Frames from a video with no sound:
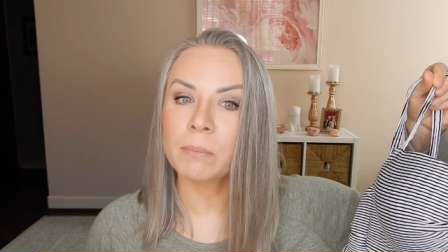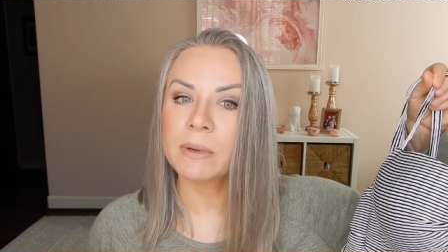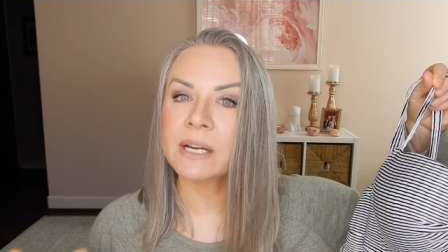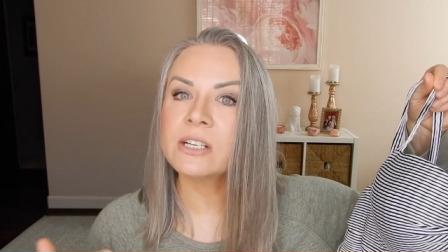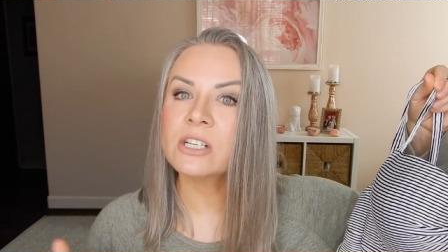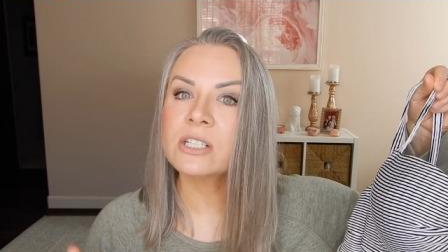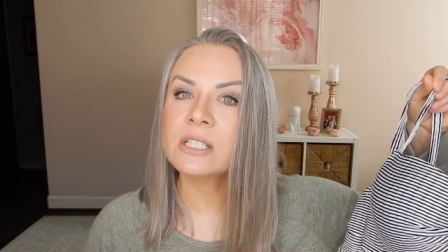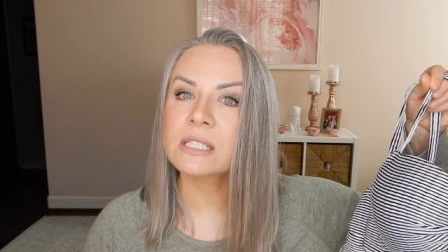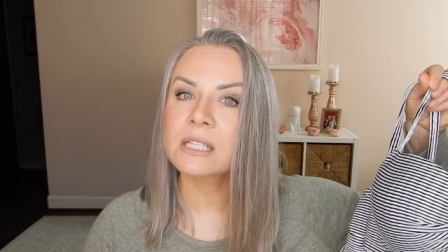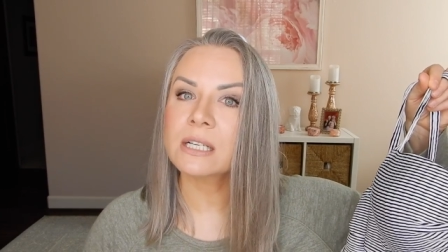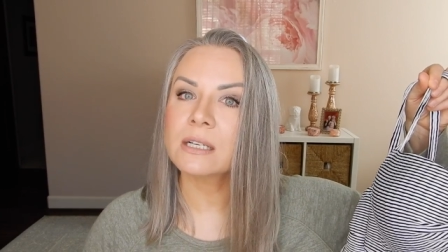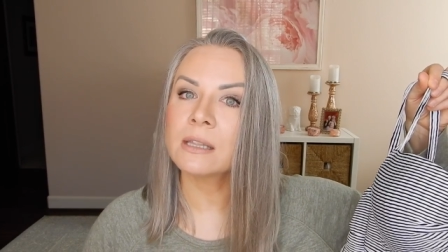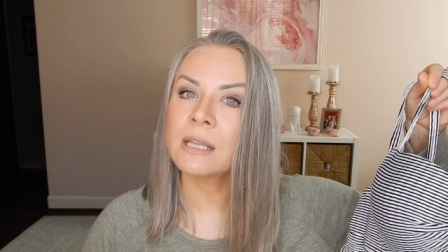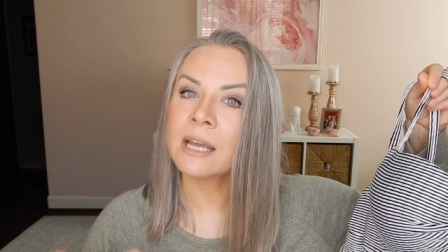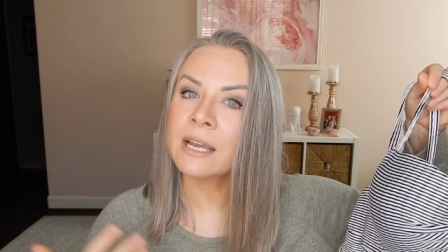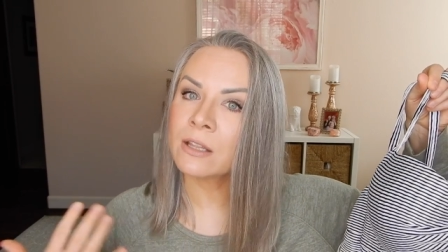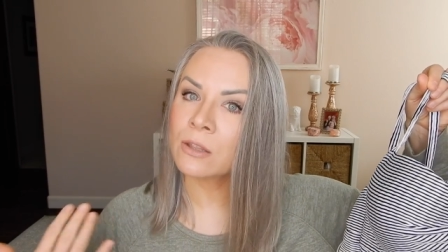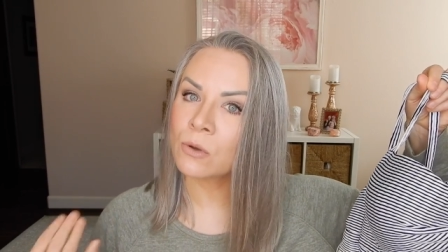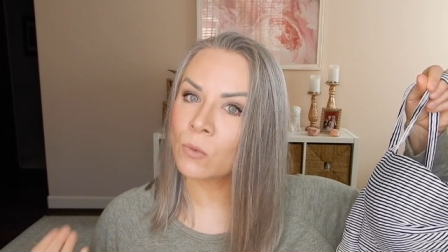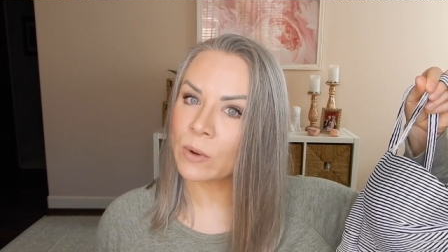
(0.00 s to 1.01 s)
but I just
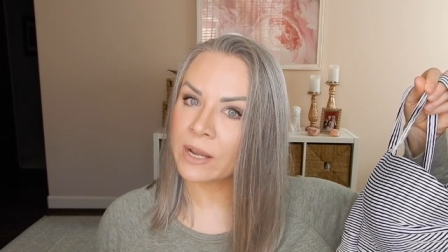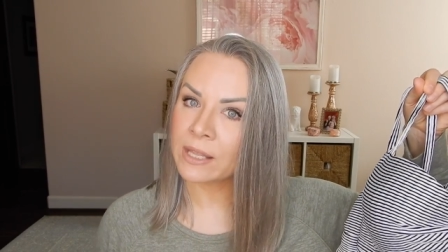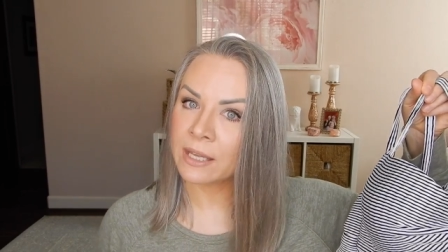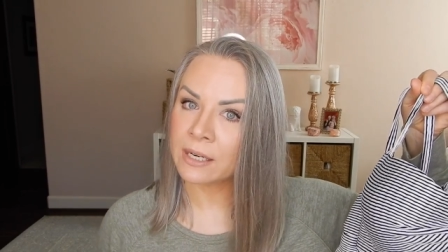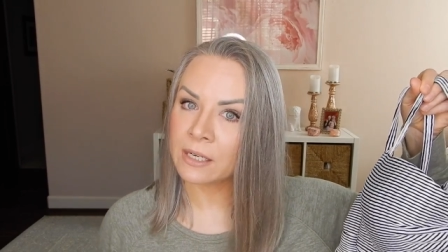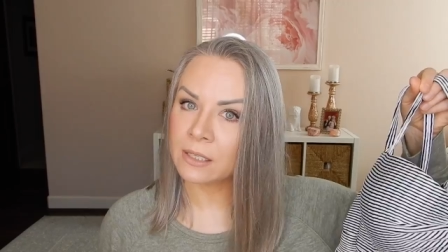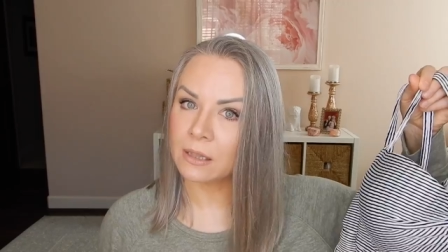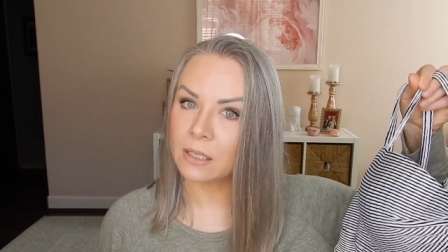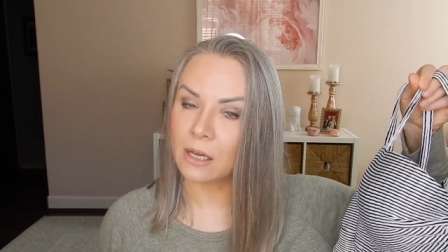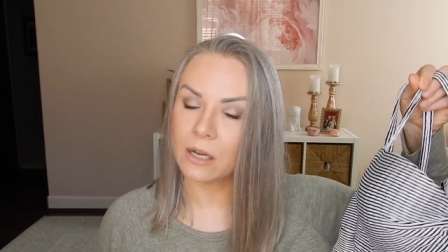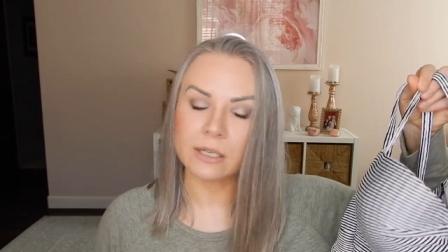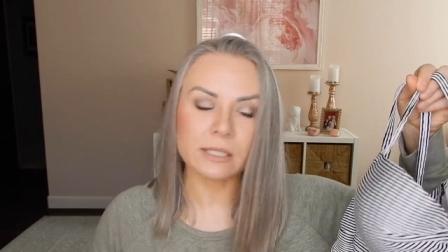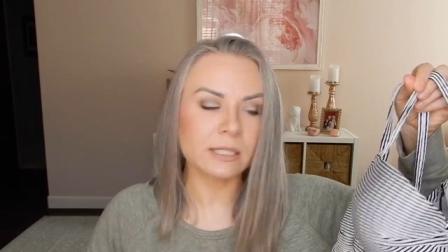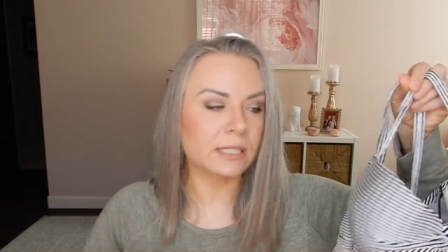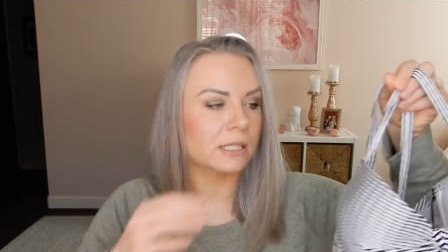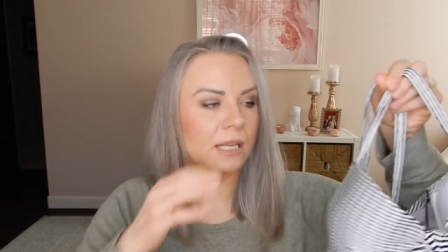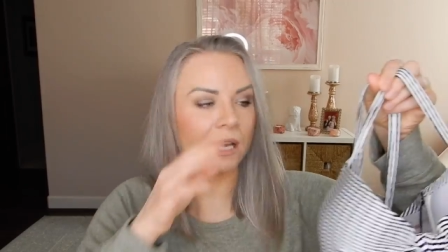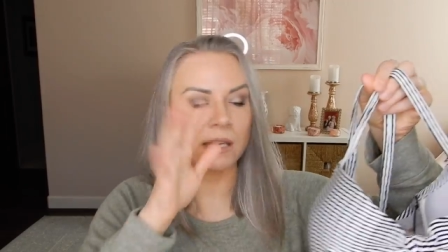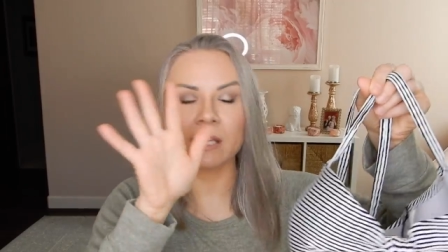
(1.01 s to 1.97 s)
like the way that it looks.